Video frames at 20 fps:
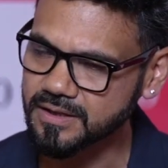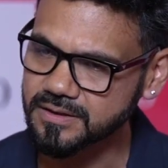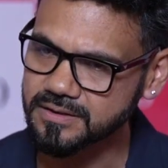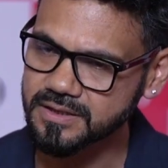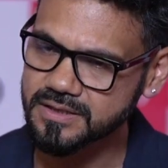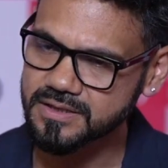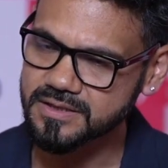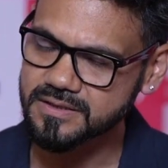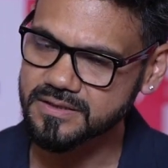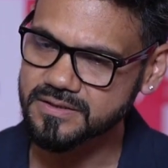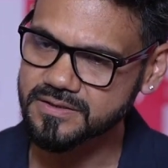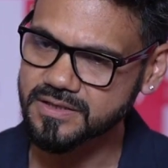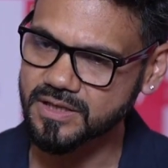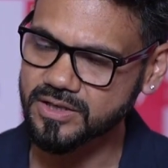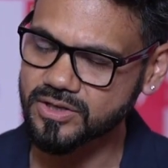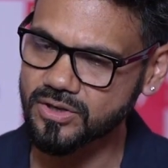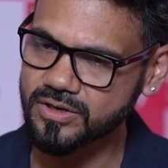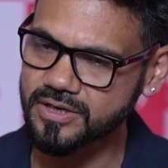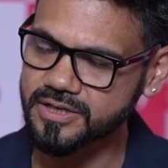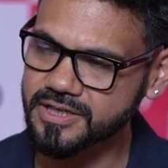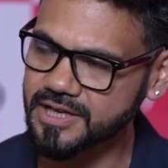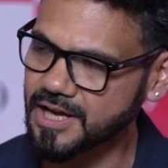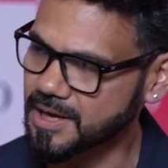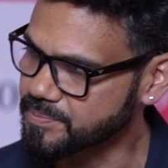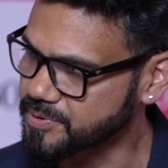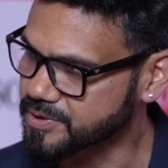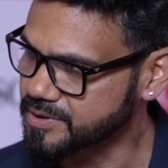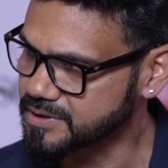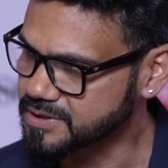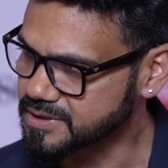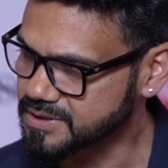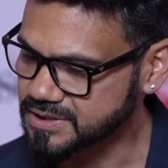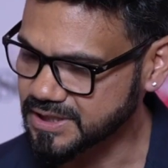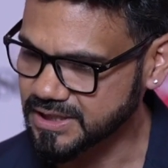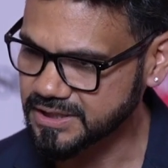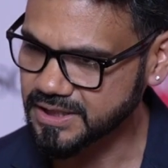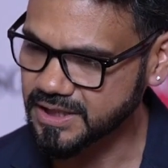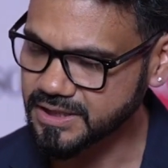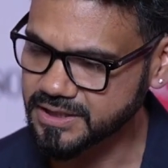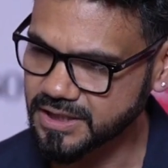the security apparatus
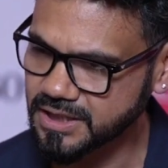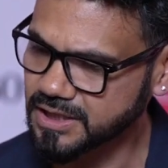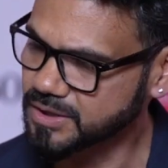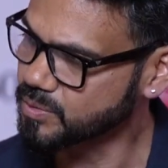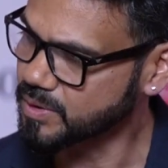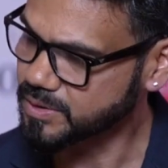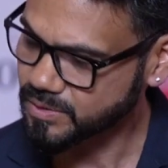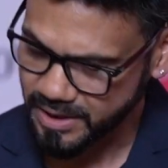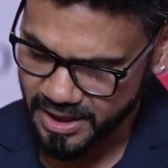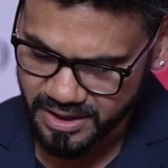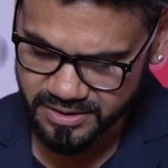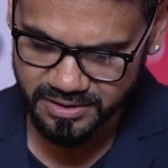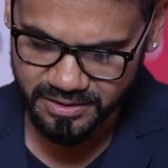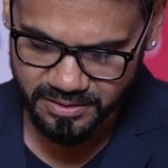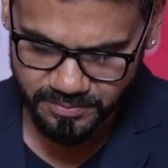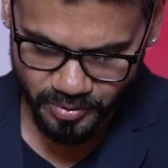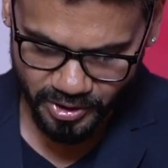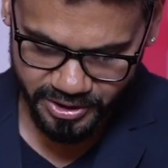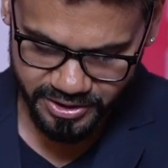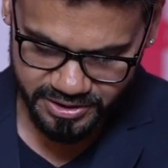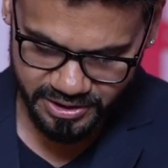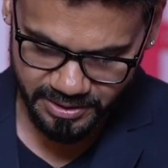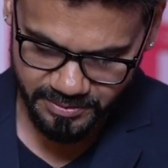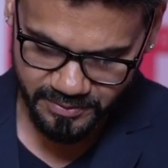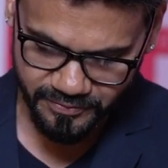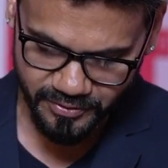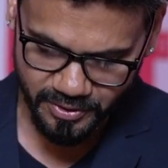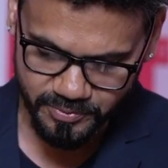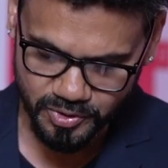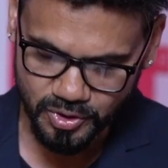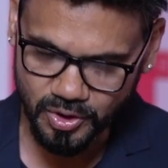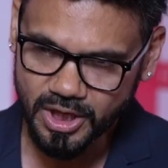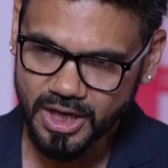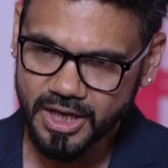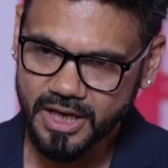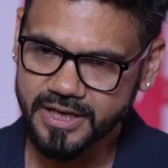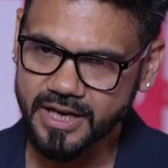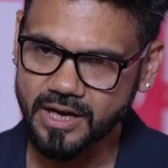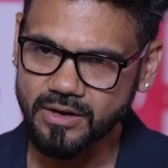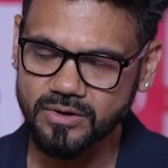that they are dealing with. Excellent points coming from you.
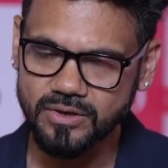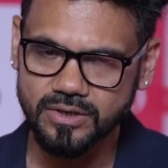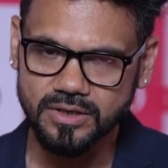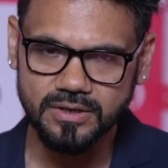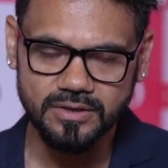Now,